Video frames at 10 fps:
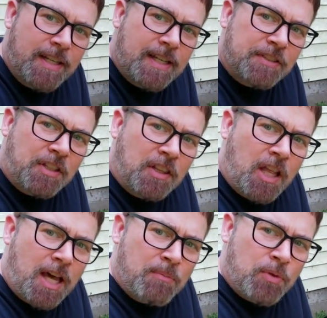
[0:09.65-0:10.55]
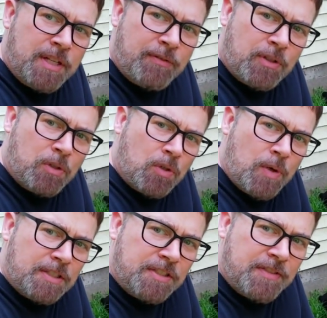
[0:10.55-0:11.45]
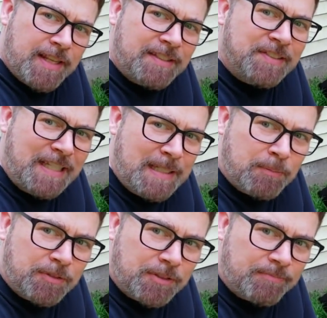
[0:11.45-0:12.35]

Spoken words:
is a lot more difficult question than it seems.